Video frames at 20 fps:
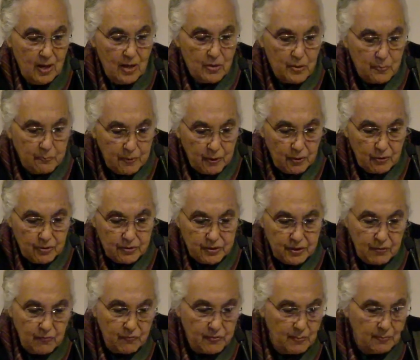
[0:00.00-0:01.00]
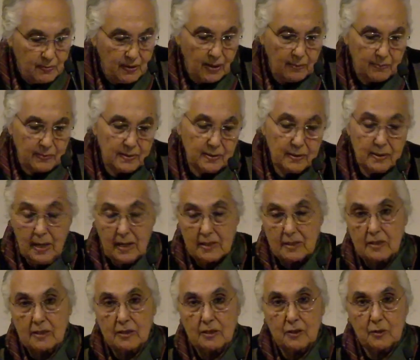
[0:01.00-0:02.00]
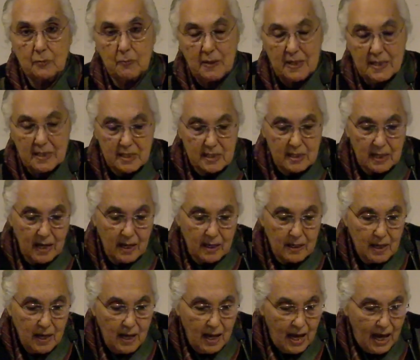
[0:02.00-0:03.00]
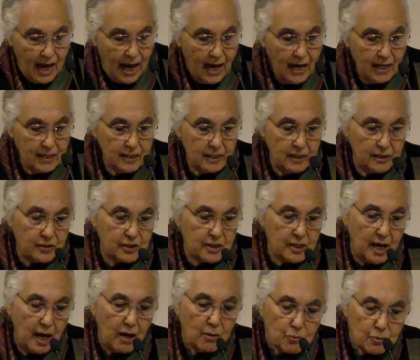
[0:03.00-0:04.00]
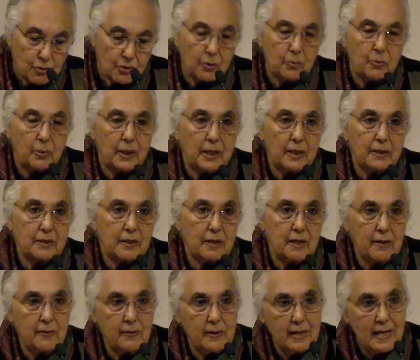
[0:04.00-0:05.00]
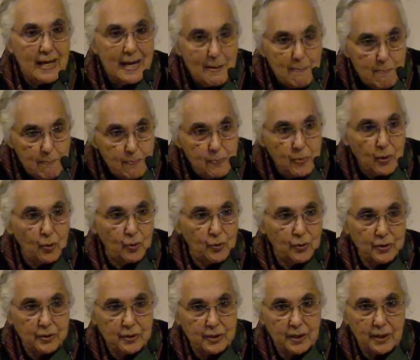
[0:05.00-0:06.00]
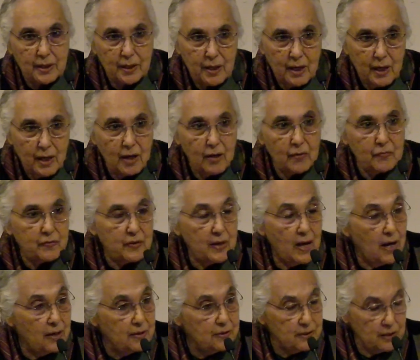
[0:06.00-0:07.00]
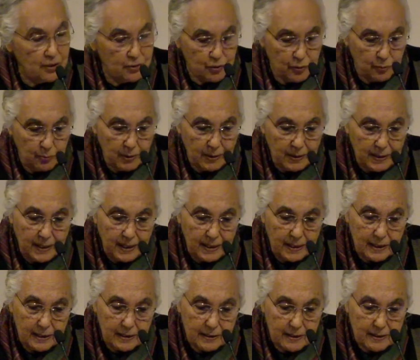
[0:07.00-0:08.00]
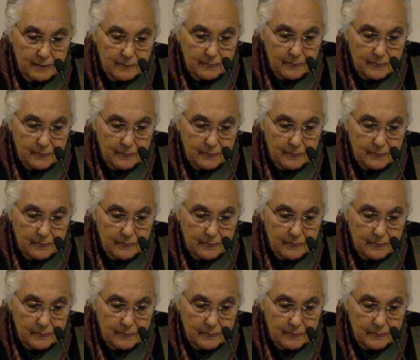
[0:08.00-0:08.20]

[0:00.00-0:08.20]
The purity of the Brahman, as it has been said, had its counterweight in the impurity of the untouchable Dalit.